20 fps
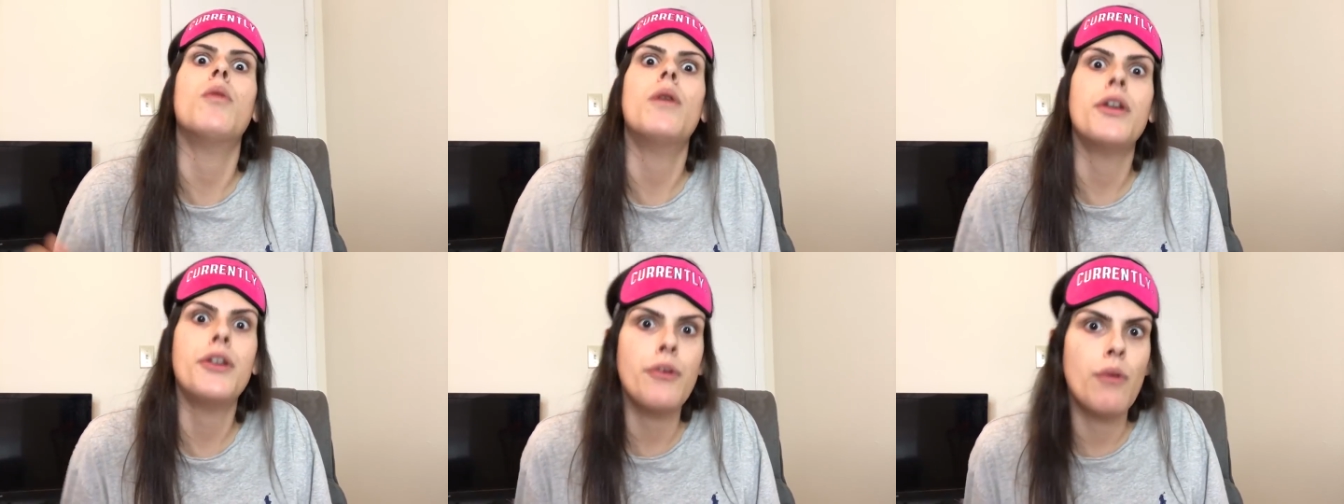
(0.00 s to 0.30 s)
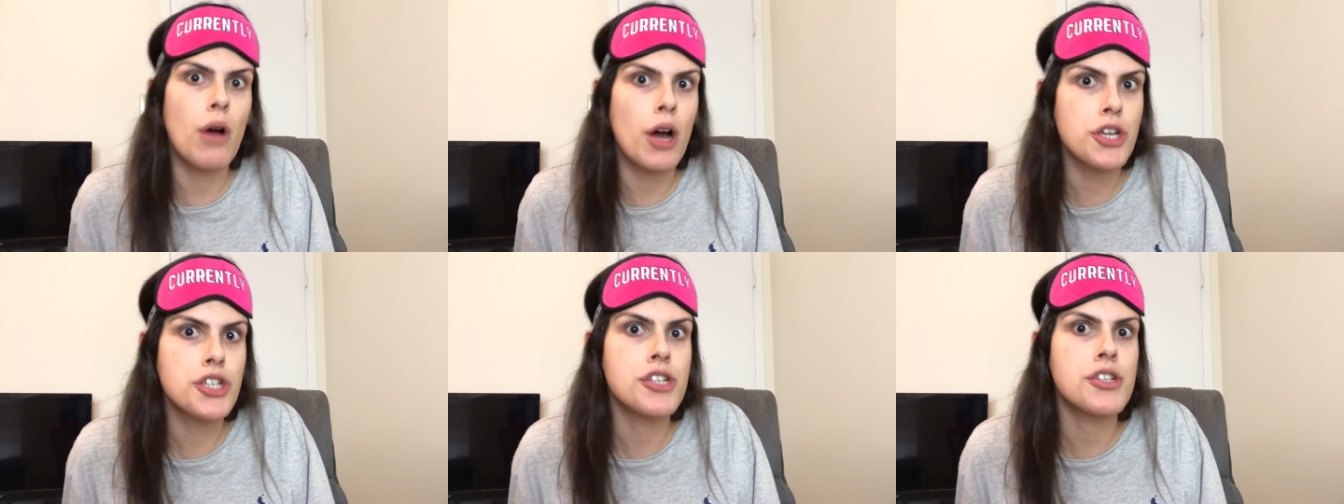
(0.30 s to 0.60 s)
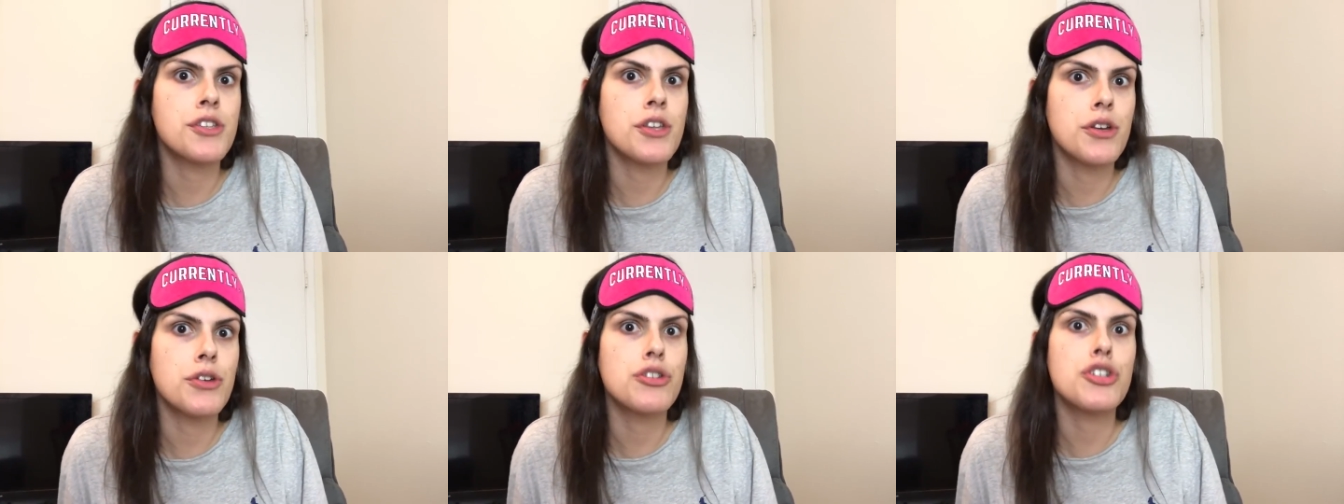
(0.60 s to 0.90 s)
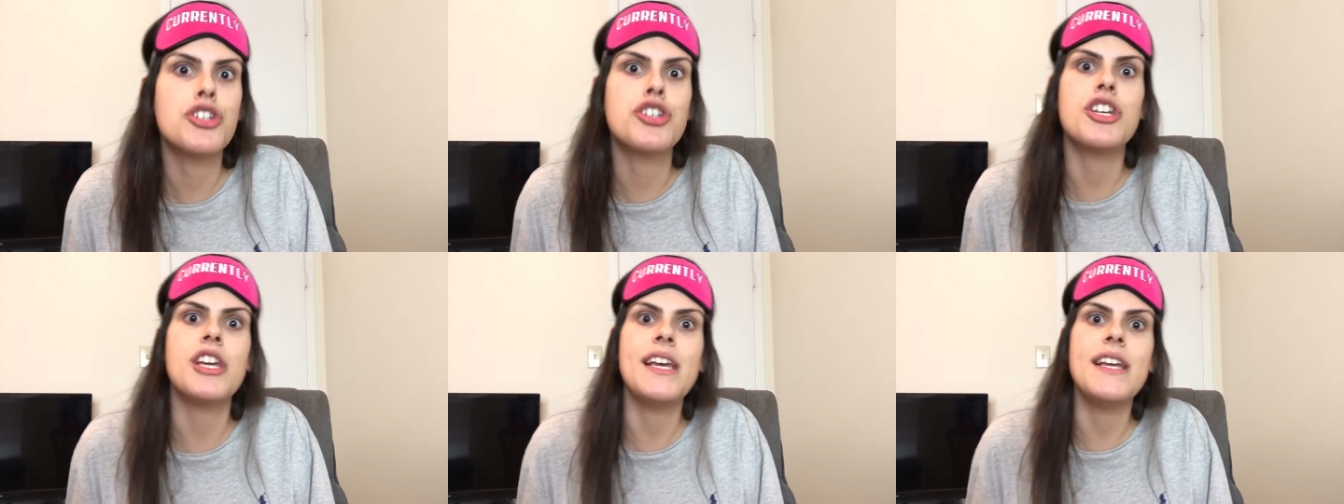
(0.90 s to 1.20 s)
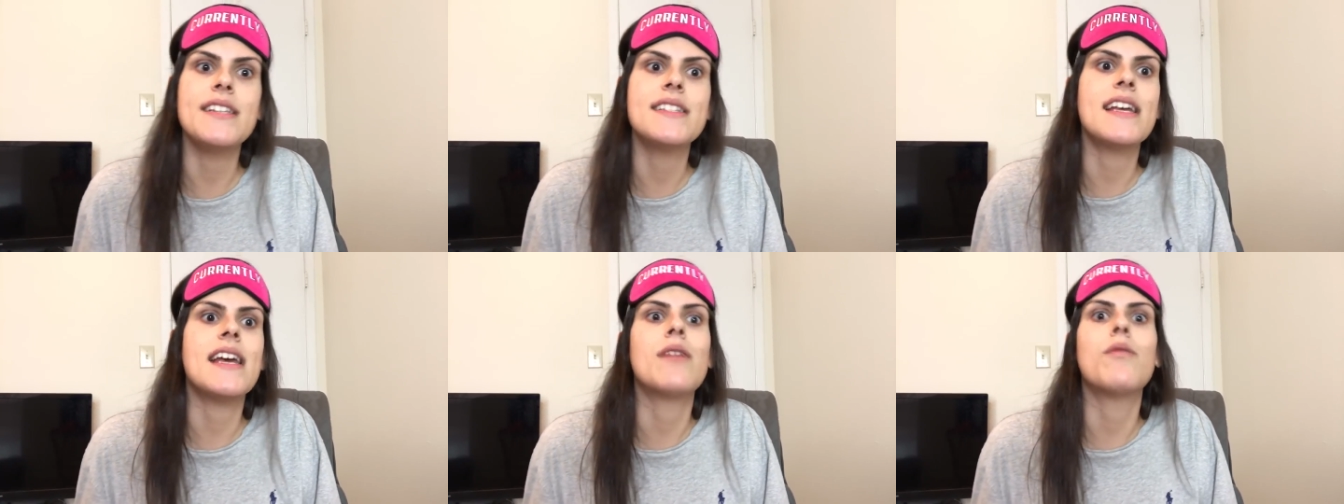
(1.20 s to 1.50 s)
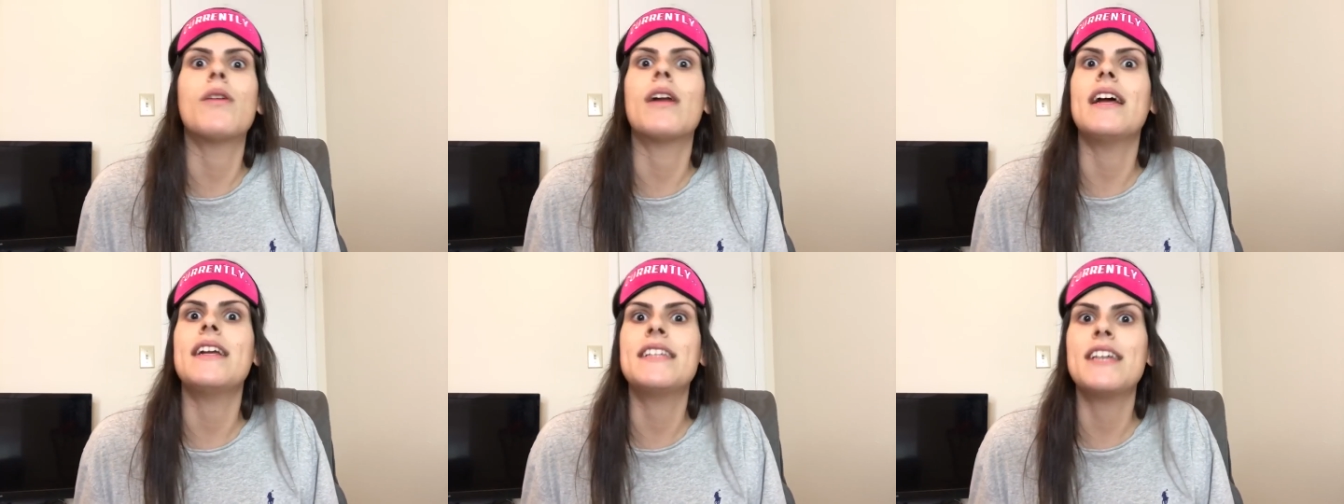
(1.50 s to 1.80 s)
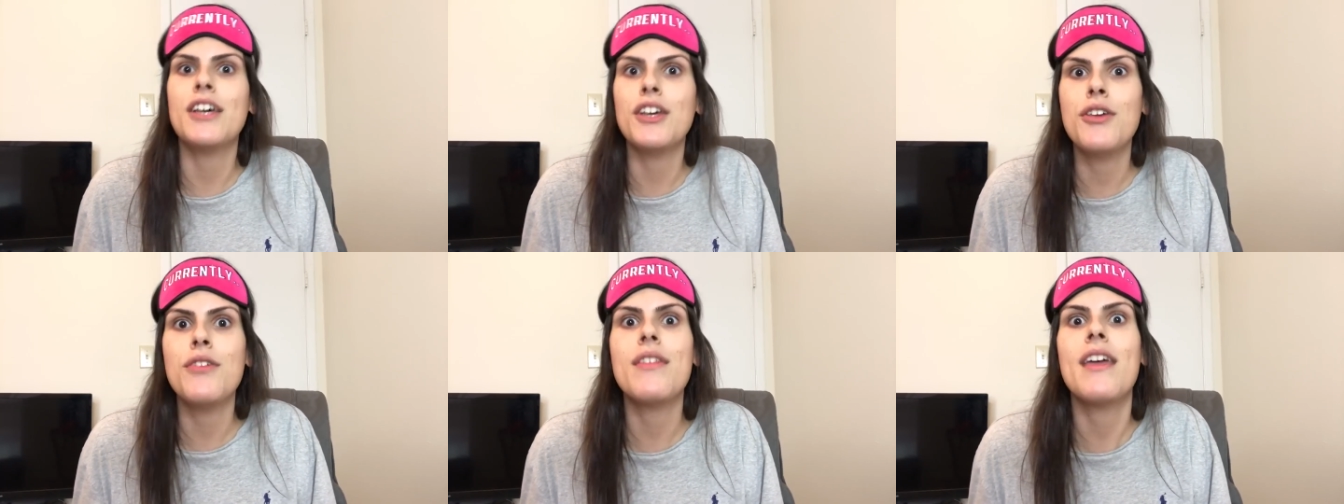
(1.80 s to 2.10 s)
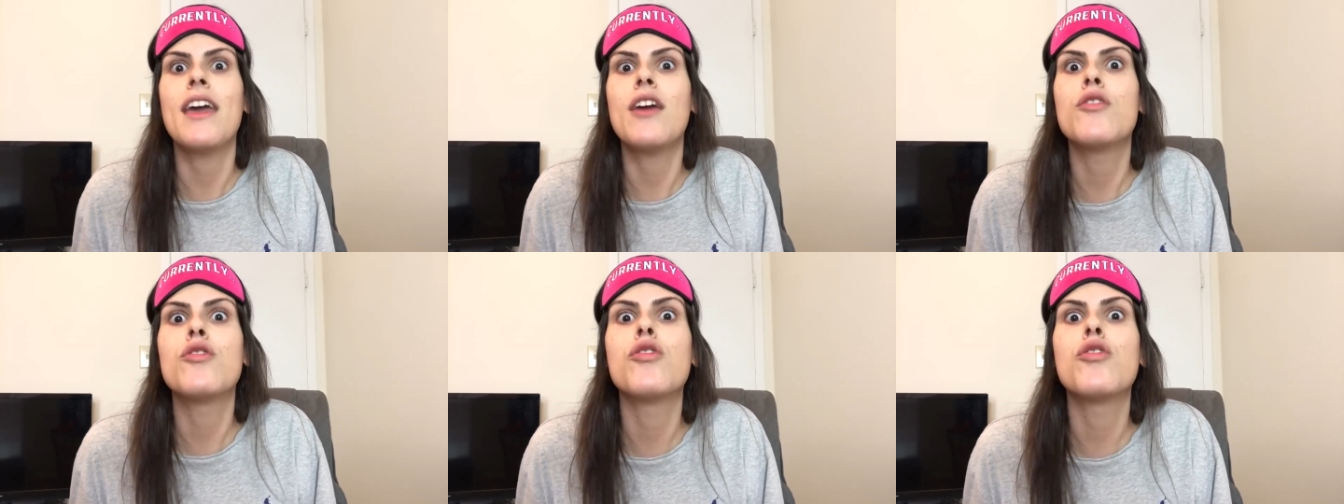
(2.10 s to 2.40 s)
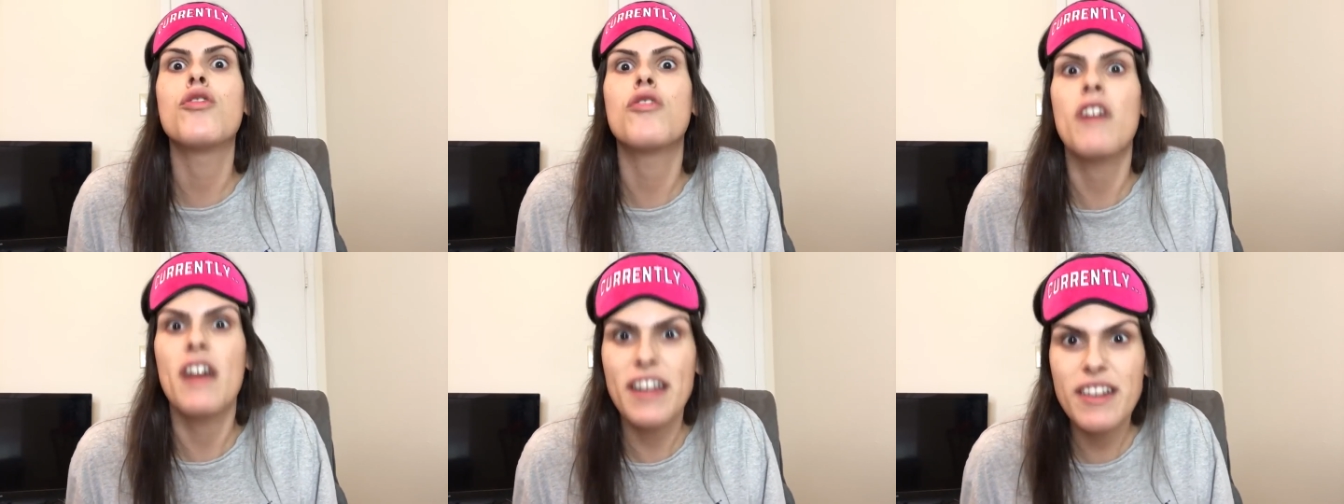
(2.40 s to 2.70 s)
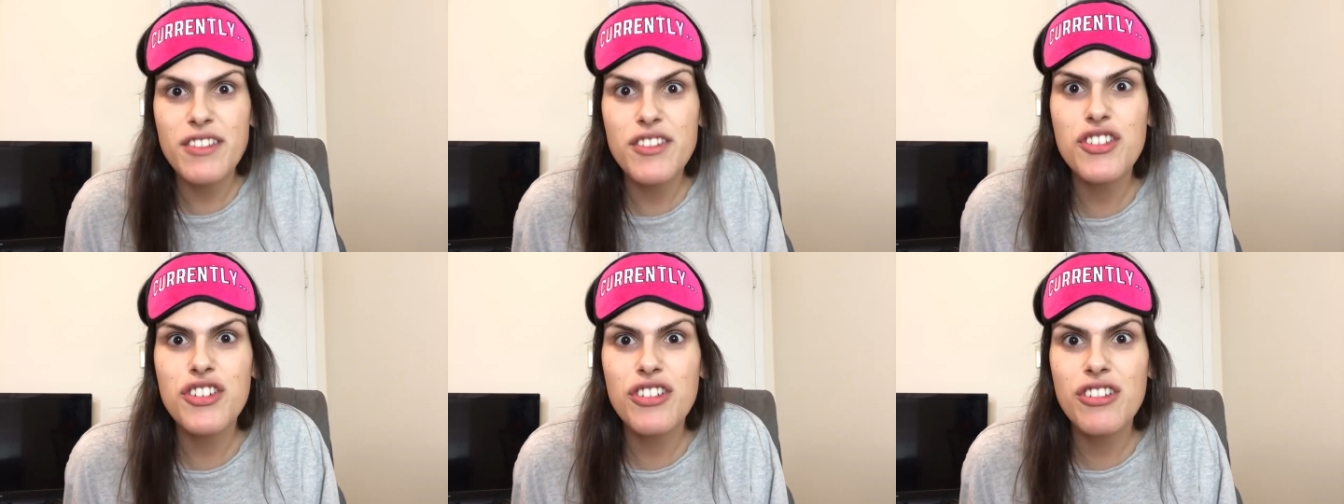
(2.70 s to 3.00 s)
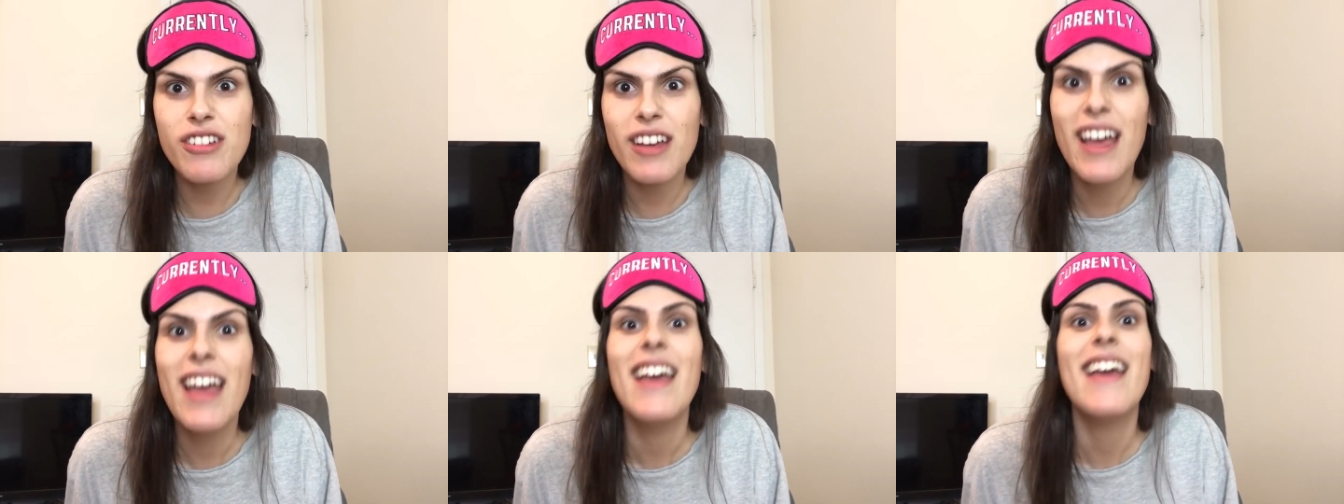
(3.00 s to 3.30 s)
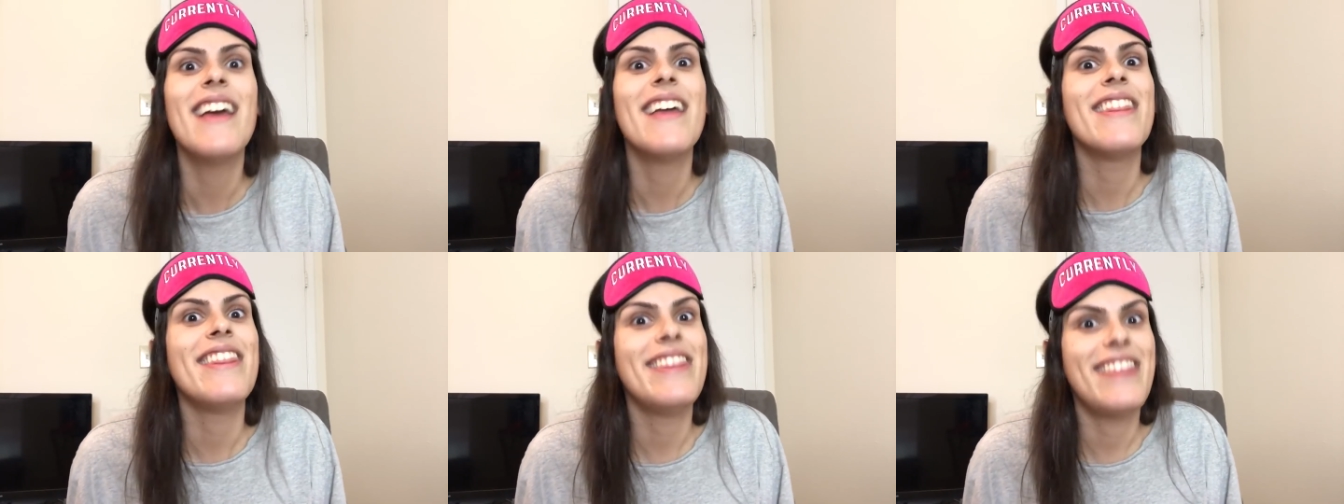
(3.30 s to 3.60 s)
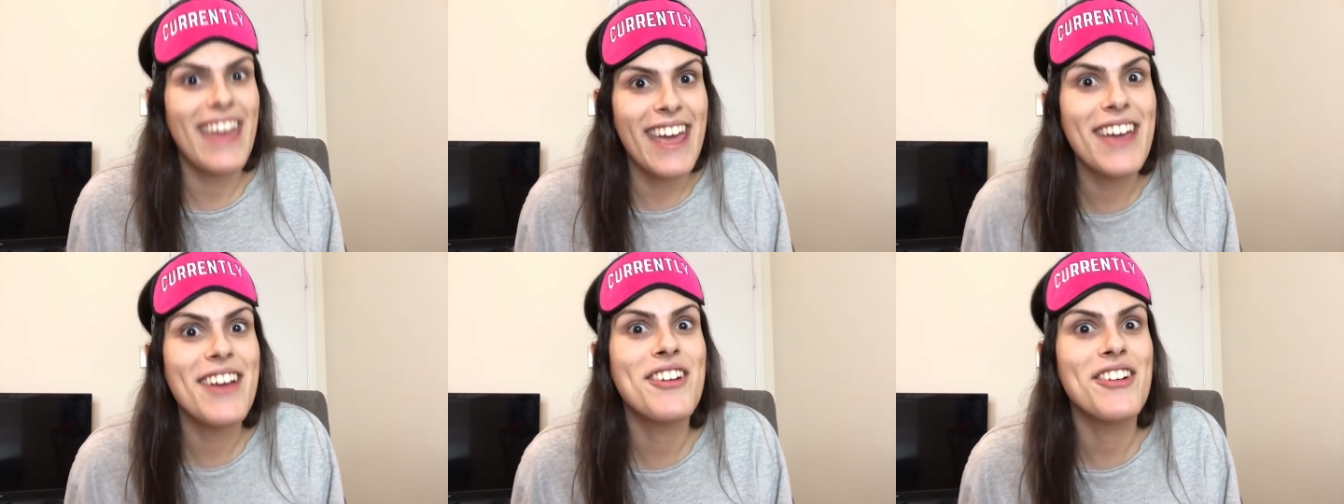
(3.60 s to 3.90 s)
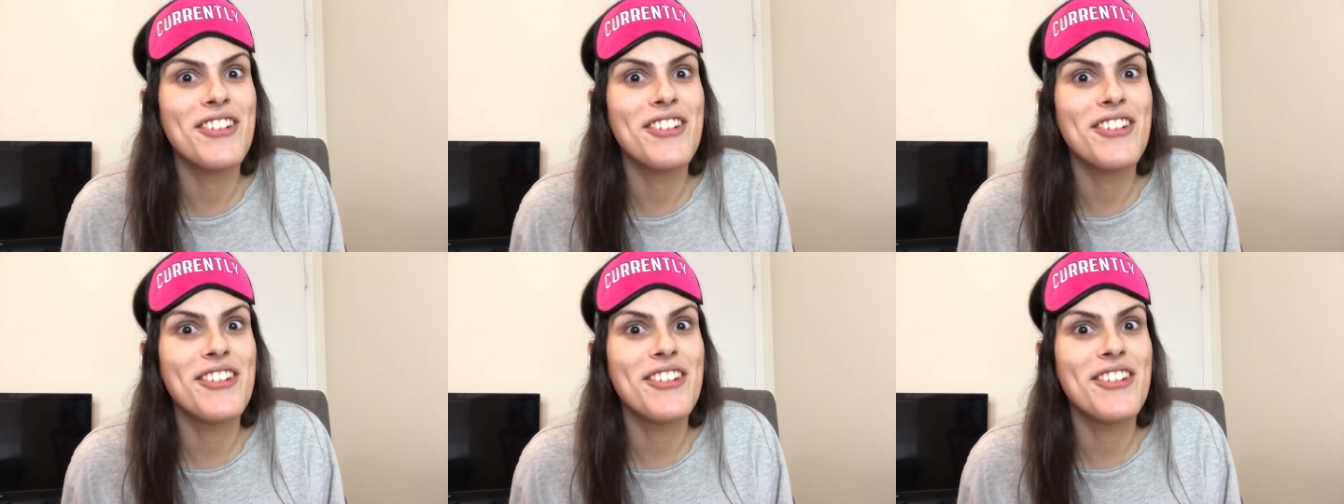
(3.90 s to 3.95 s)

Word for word: the one who washes those sheets. And when I tell you they crunch, they